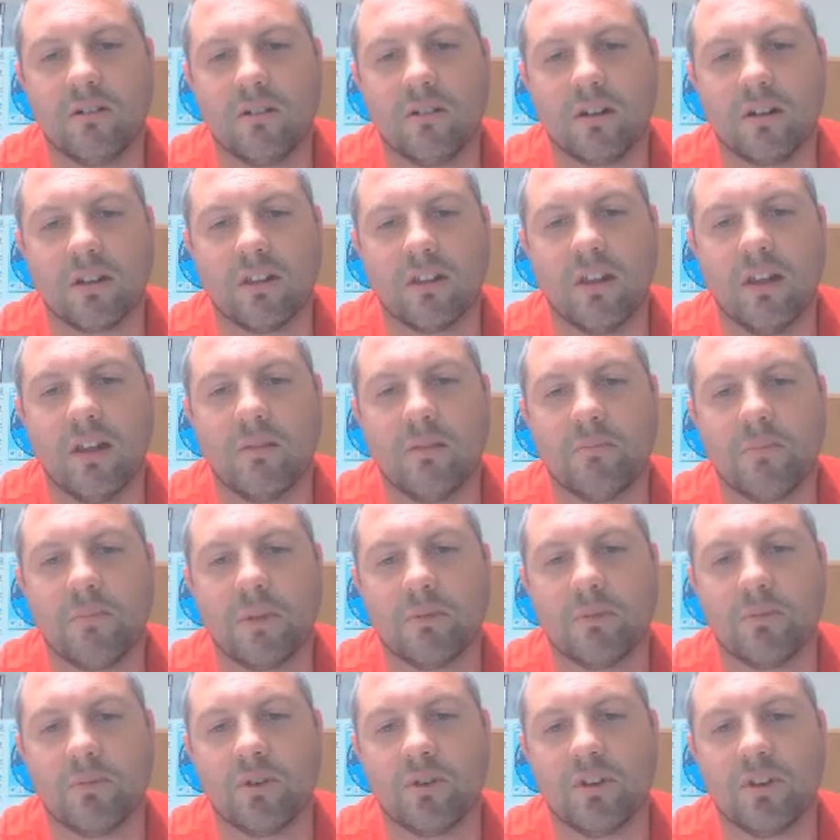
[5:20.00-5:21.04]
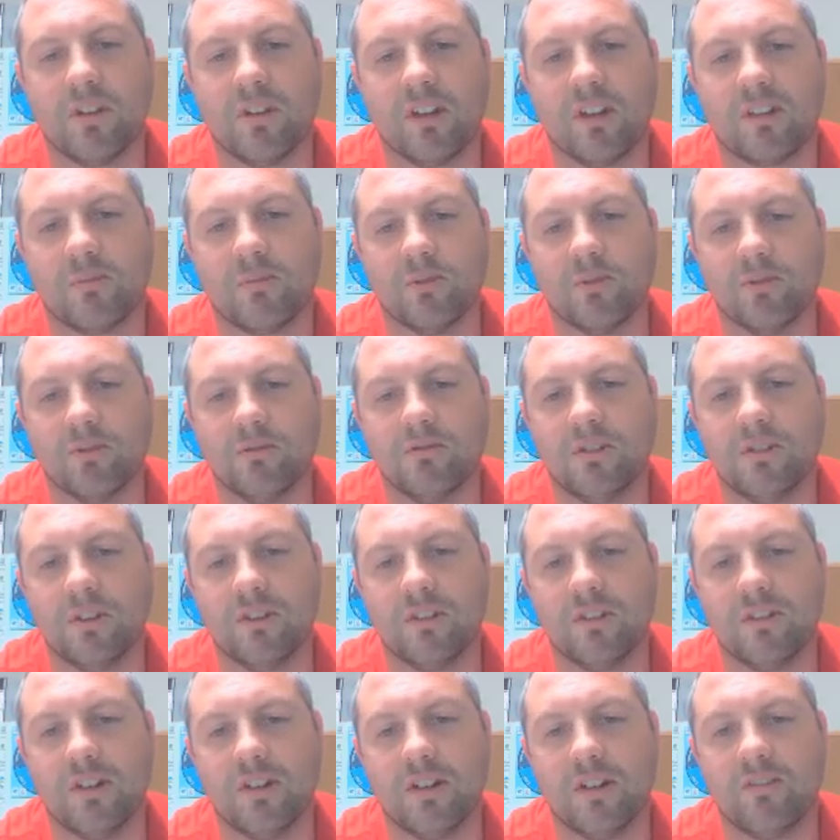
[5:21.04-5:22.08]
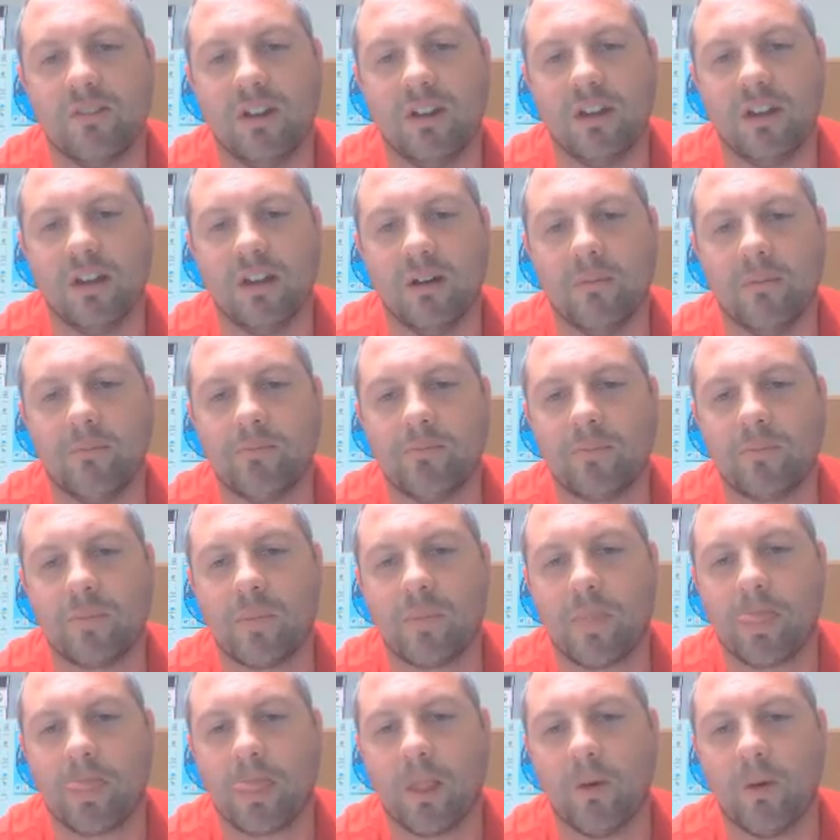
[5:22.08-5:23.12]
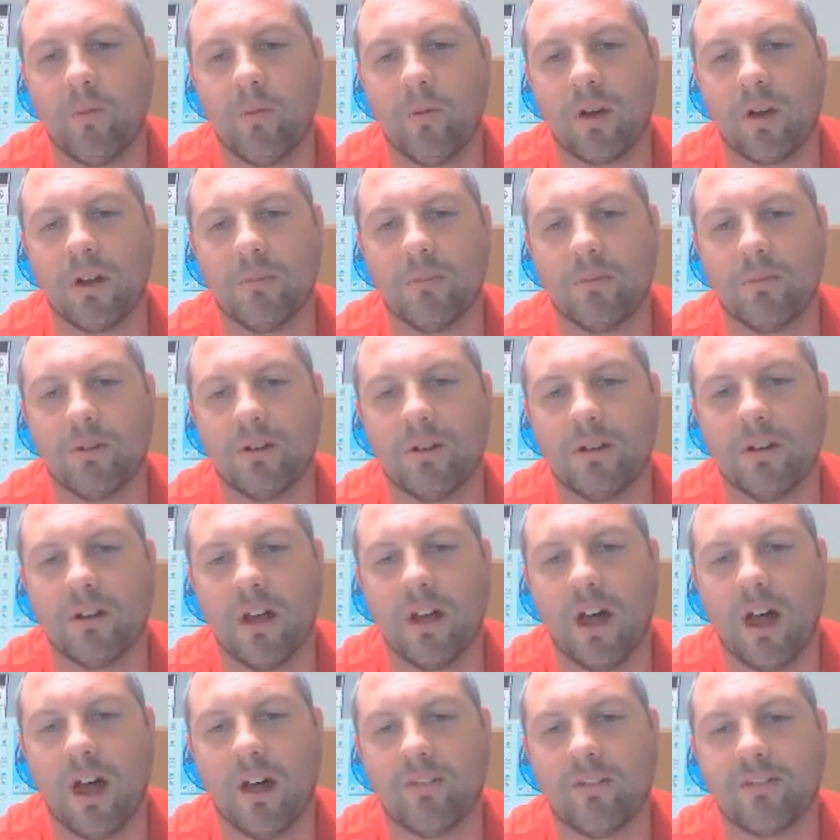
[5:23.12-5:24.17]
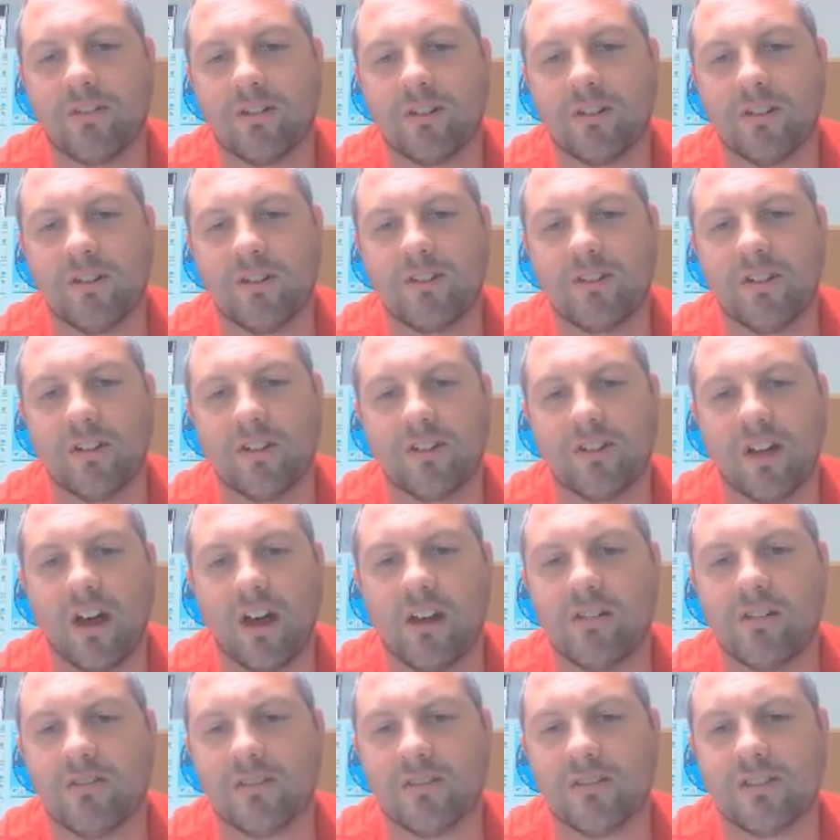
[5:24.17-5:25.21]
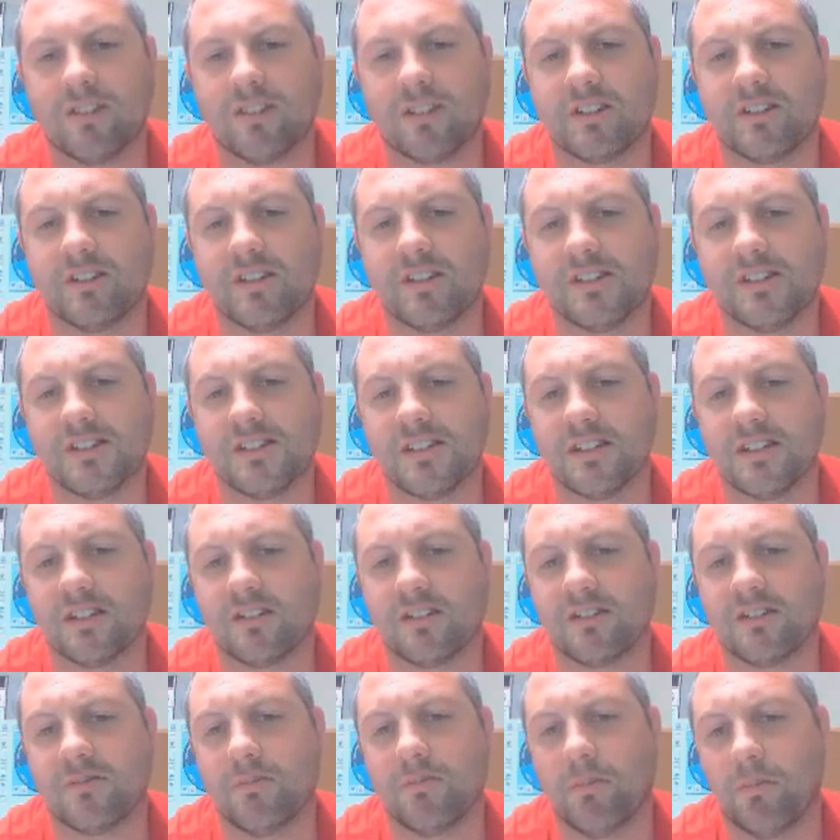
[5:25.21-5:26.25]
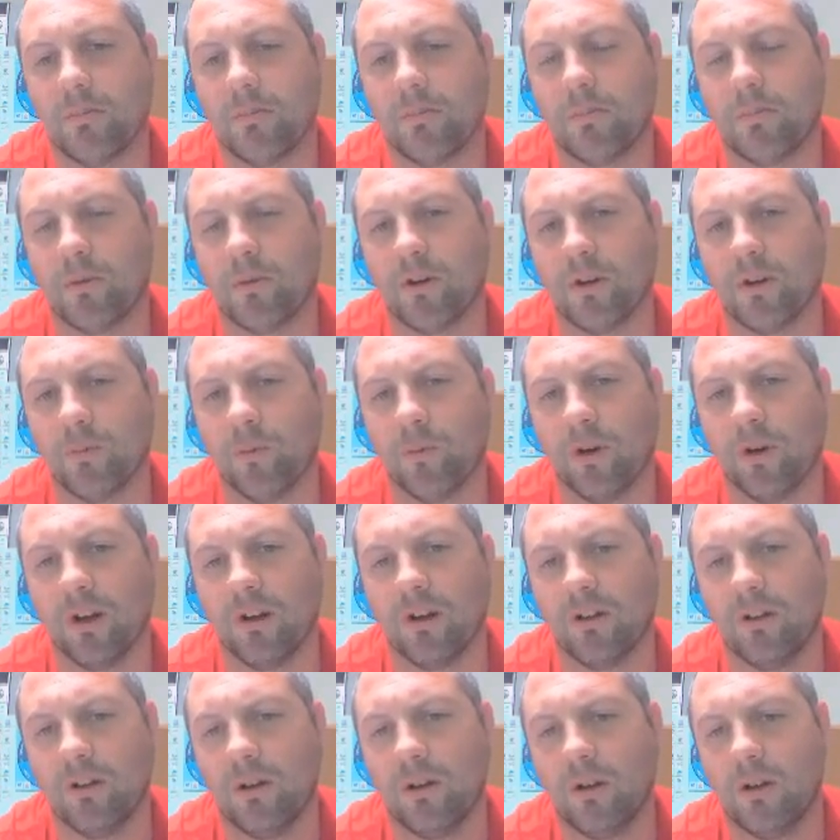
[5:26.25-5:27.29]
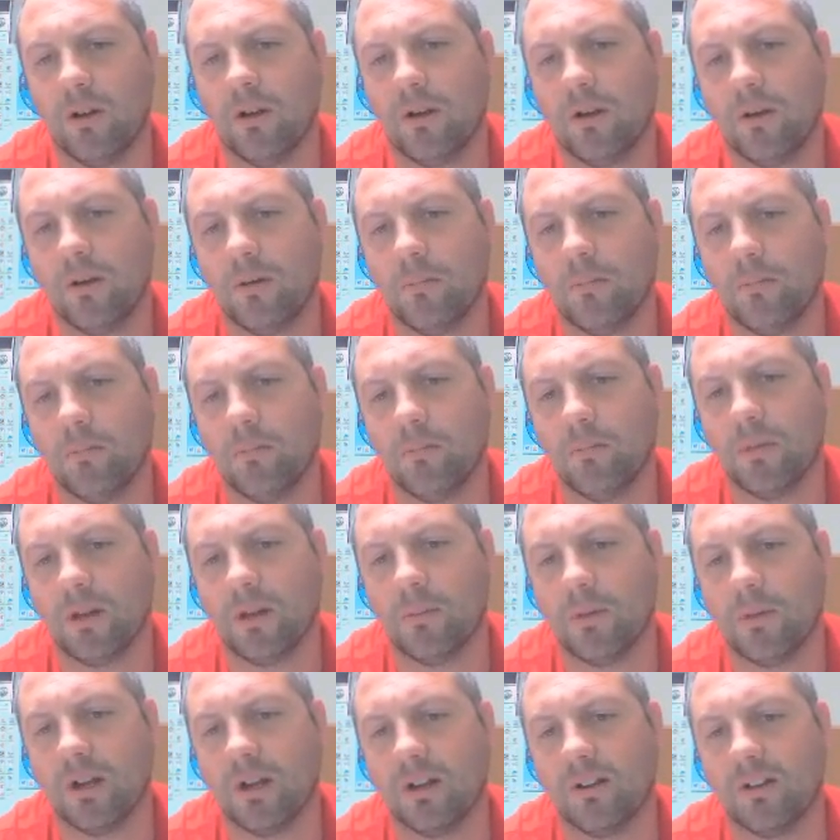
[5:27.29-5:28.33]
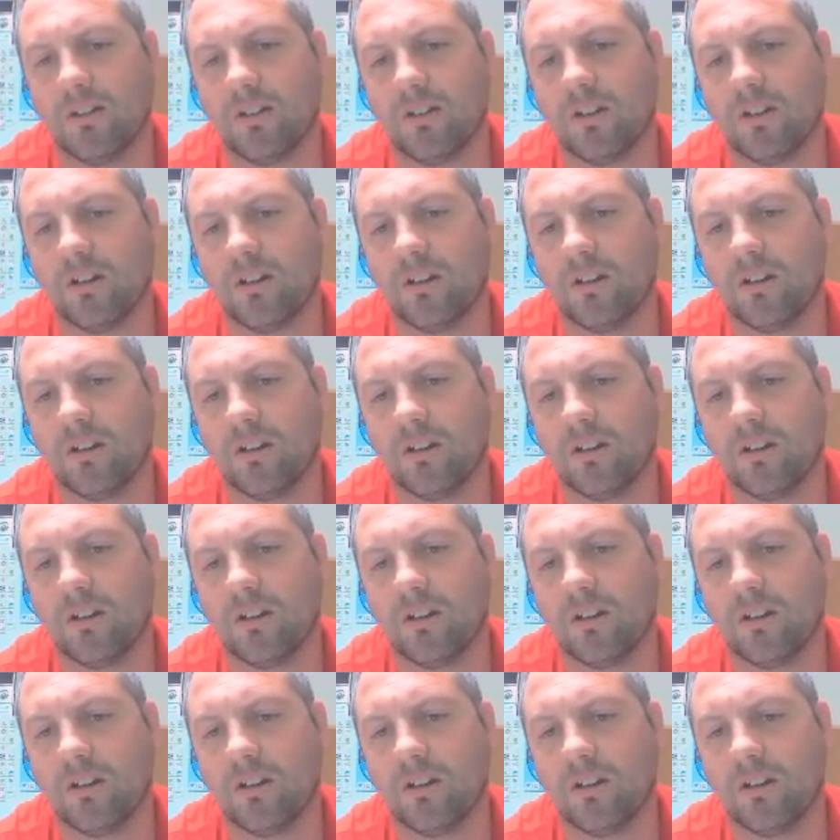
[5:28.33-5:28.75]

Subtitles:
like that, but put the decimal instead of here, we're going to put it after it. So it's 166.1 millimeters.